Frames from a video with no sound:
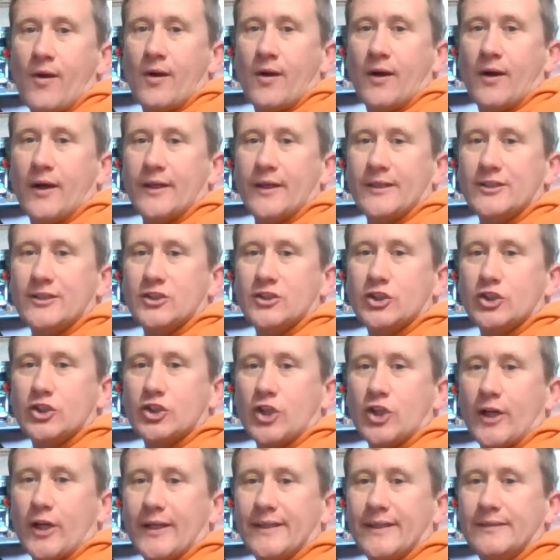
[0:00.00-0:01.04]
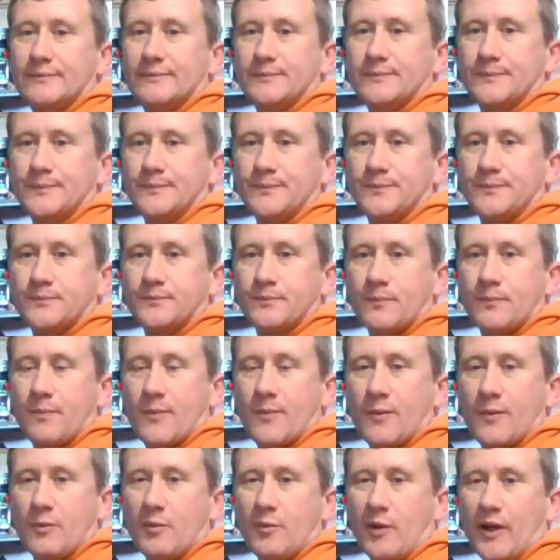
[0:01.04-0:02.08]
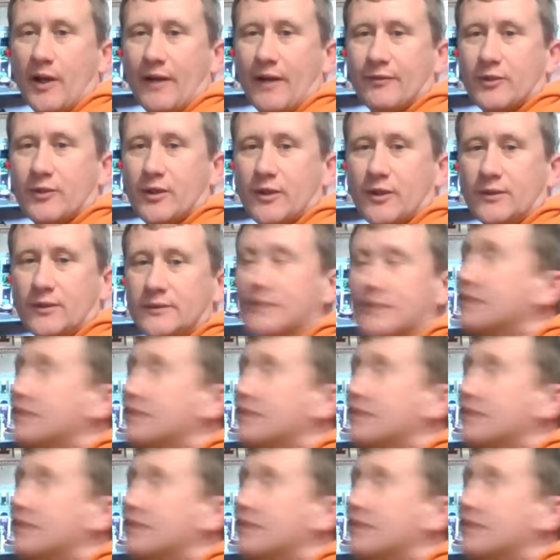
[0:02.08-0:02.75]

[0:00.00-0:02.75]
I can try it. We might have to